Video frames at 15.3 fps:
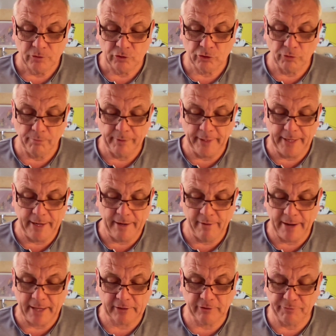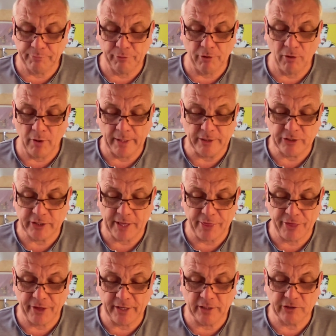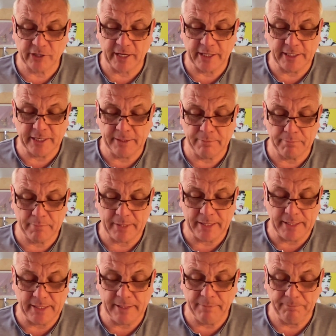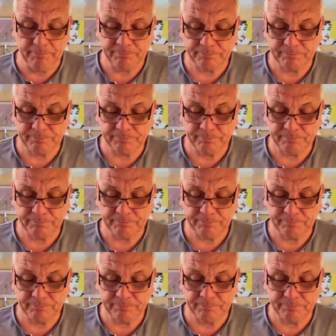Somebody here out of pride said things they didn't mean.